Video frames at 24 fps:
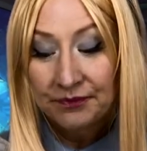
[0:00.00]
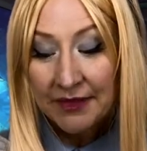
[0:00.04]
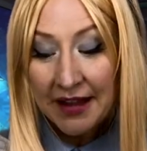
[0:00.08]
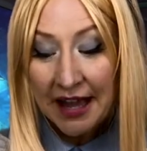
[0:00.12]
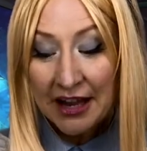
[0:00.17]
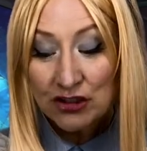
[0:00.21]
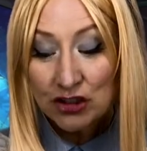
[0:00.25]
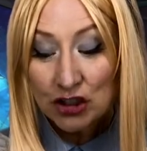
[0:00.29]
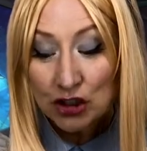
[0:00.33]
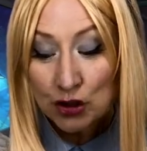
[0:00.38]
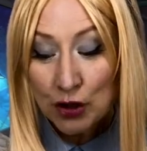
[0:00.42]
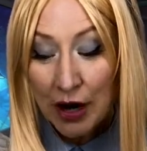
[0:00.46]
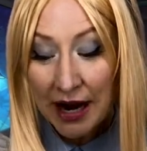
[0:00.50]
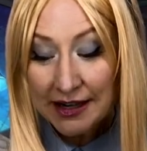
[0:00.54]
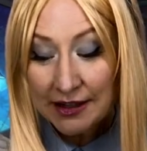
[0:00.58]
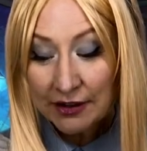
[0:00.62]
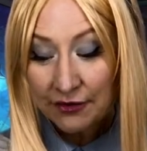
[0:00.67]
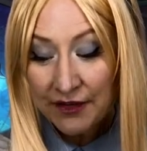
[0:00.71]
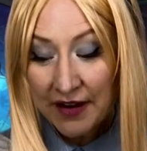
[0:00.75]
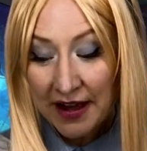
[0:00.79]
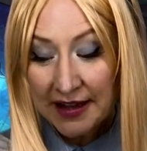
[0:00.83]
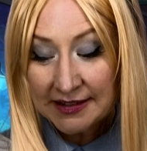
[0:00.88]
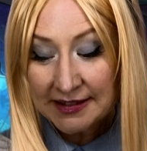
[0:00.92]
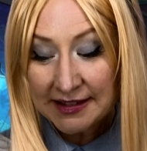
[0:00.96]
and she tried
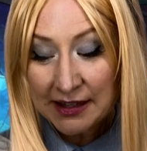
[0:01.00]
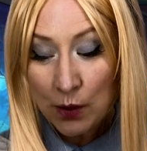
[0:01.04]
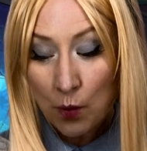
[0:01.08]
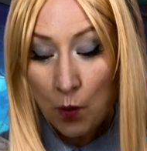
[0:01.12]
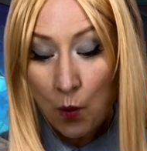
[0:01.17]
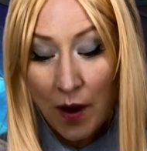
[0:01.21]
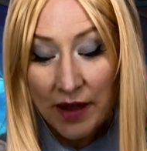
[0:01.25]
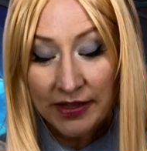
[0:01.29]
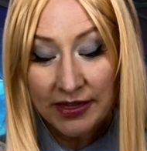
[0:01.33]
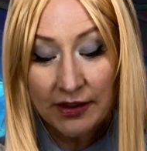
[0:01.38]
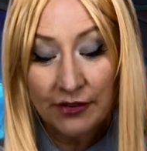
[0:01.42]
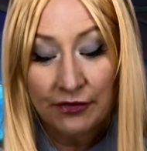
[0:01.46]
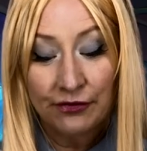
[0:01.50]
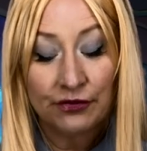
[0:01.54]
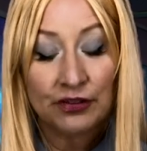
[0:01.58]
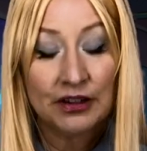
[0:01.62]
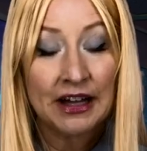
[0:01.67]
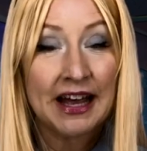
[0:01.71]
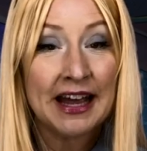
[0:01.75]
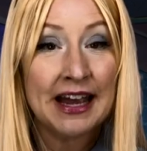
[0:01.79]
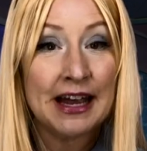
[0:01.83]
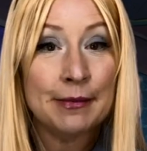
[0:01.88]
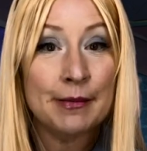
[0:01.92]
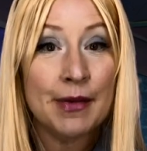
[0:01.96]
to fancy what the
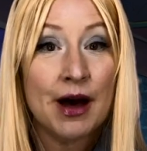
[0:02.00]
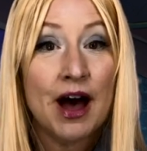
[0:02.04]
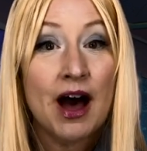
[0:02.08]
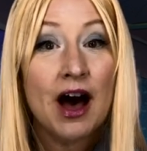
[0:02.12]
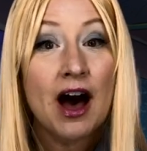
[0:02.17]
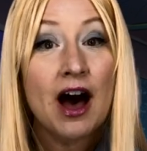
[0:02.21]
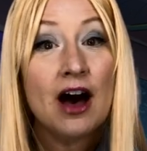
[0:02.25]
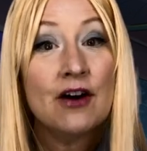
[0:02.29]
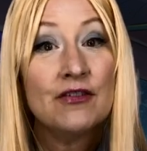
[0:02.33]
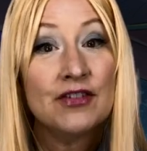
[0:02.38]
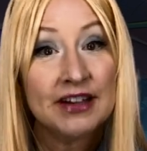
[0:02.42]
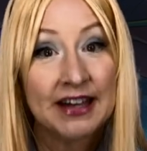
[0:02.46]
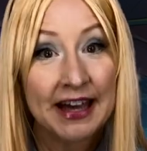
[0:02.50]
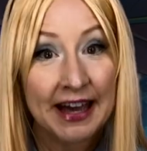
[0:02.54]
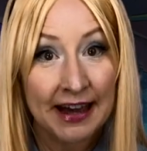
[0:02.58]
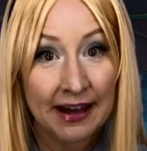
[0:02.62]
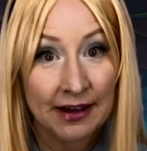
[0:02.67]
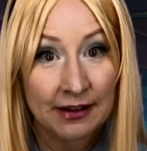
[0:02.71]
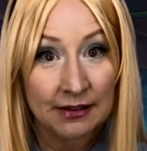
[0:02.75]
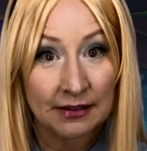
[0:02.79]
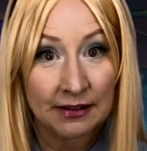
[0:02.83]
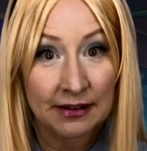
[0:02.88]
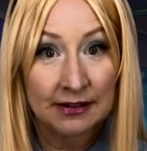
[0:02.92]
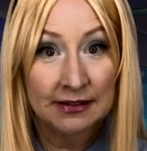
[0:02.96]
flame of a
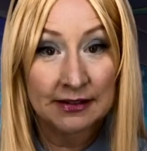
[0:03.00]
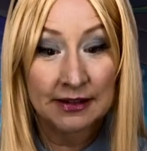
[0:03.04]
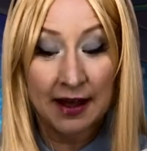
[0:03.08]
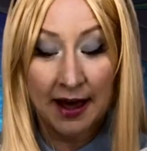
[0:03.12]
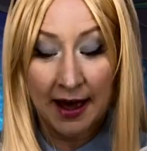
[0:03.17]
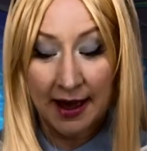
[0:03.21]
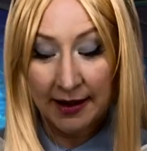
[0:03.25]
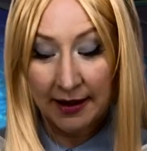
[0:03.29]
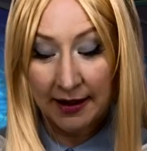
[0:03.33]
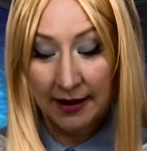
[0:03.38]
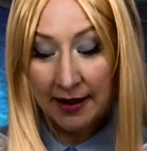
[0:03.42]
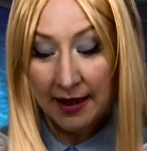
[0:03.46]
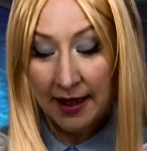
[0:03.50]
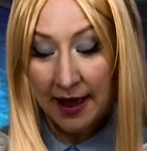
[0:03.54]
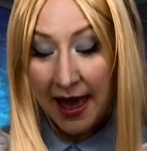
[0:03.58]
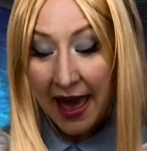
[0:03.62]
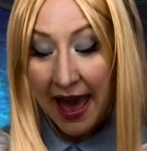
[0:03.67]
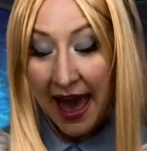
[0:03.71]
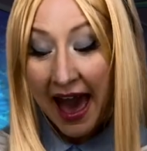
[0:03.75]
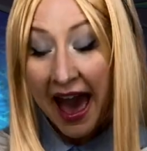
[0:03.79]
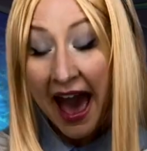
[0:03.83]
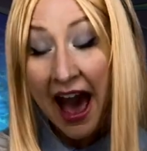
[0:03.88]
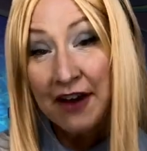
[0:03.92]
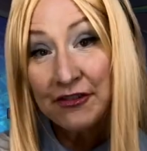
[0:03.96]
candle is like
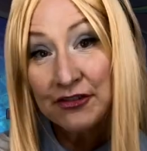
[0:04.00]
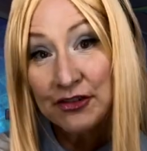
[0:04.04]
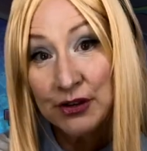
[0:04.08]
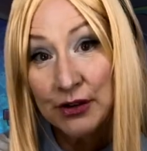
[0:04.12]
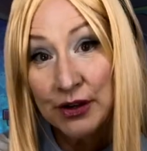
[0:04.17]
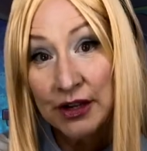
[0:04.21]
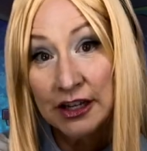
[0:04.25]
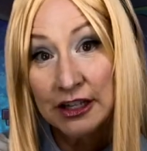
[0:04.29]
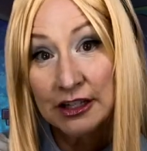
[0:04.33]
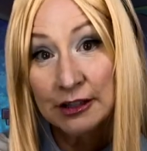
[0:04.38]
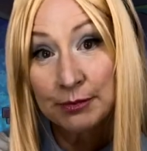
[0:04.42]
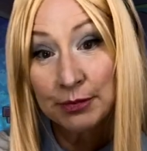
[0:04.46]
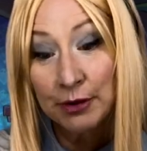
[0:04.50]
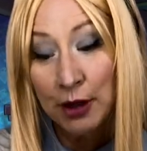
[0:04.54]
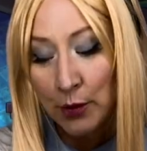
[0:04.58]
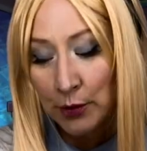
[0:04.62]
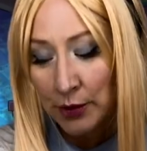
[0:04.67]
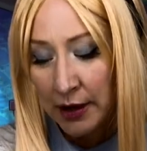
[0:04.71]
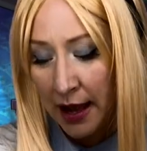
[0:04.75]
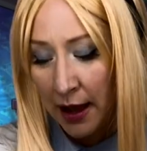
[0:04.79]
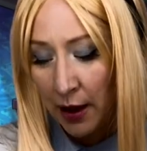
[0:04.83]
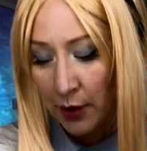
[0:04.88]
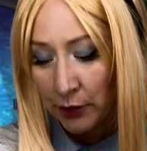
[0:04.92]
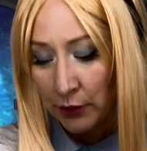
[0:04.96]
after it is blown
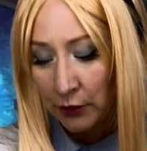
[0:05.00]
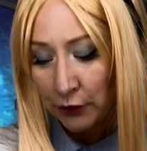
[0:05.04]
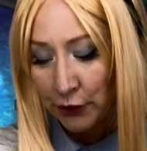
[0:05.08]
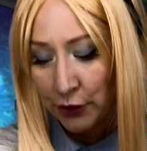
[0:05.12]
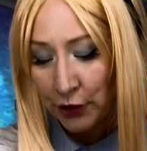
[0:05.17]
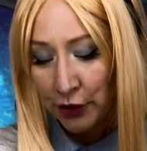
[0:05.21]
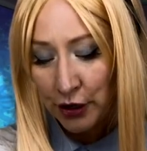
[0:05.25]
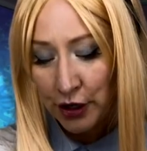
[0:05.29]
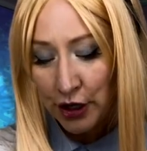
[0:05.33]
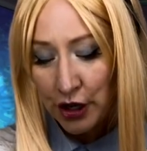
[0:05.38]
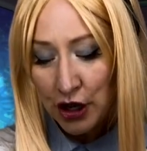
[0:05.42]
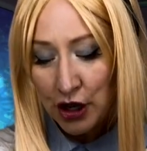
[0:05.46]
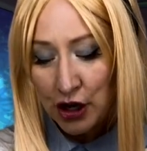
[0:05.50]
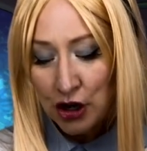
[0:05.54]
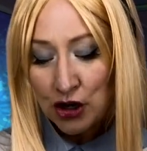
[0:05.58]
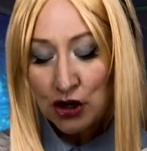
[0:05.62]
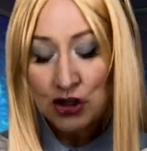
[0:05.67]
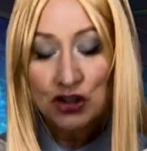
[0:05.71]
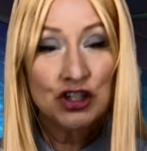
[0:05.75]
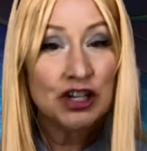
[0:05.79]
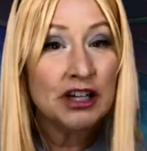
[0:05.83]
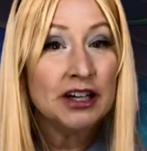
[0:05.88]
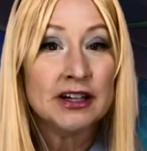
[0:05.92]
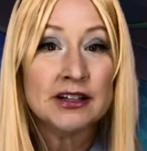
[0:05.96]
out, for
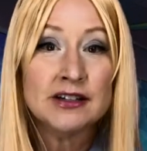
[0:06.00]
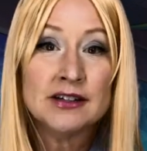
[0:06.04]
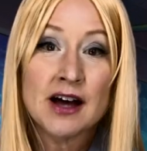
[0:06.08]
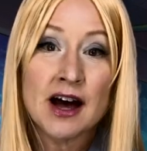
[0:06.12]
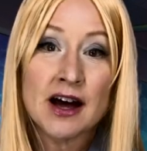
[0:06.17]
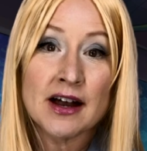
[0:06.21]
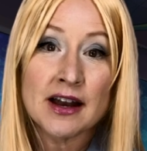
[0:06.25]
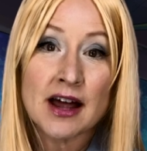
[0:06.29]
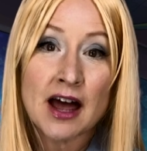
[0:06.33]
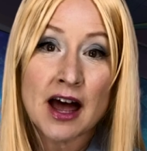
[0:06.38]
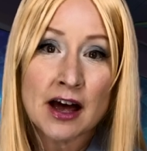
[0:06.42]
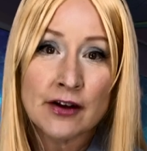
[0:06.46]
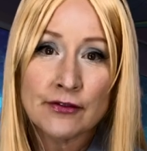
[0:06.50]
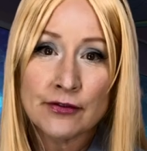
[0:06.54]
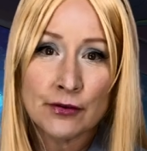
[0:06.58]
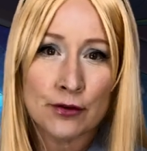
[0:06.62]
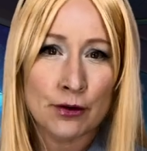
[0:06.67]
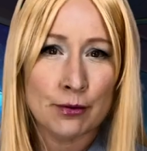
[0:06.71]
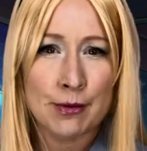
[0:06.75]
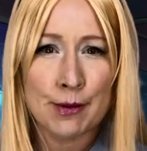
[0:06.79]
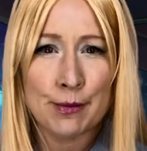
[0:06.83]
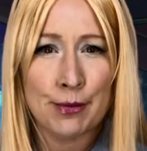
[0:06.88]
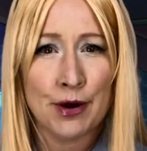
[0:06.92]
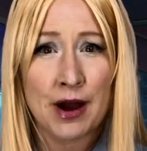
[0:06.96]
she could not ever
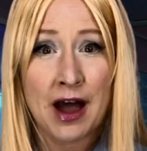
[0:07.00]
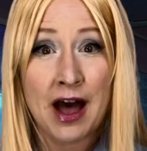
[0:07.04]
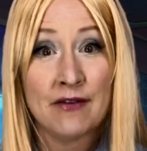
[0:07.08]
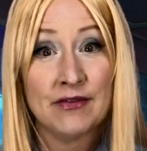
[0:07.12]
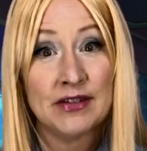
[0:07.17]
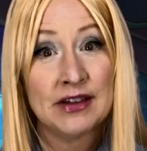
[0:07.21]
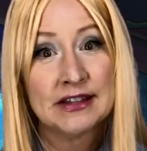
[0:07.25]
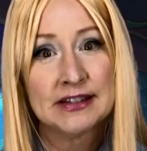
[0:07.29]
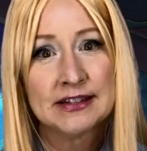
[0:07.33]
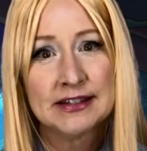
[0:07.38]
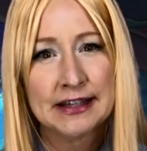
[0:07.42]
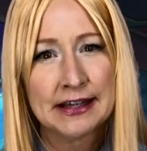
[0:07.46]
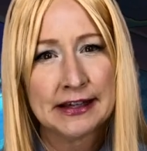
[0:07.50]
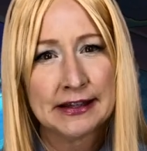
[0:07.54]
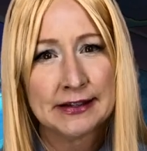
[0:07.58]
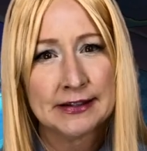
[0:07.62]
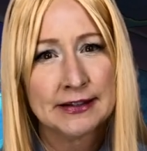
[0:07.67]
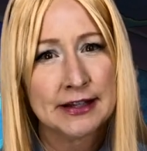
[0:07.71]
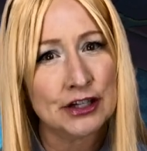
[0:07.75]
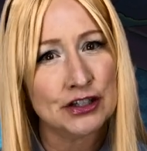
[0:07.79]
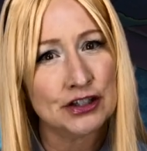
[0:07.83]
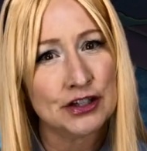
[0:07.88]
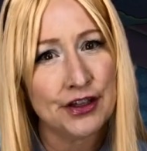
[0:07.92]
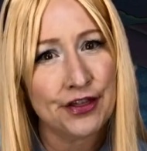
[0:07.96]
remember having seen
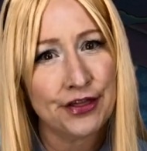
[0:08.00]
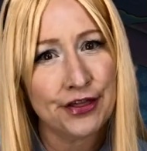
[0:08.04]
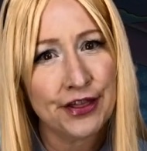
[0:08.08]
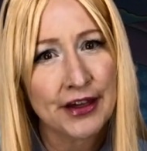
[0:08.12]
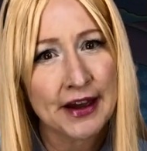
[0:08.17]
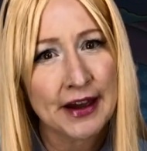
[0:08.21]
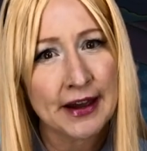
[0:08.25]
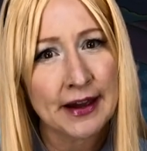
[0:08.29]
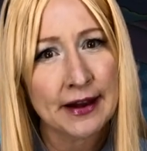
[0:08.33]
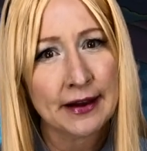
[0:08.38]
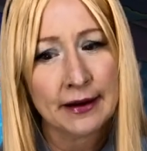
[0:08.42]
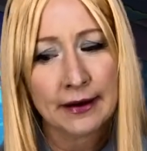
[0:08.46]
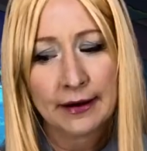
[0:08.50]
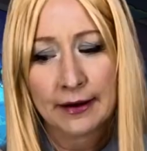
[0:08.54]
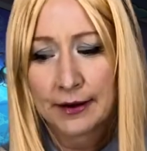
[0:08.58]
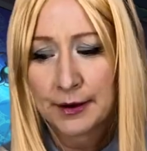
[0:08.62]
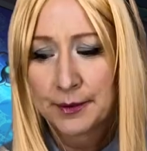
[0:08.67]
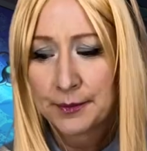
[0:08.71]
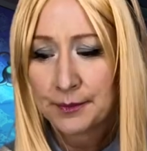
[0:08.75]
such a thing.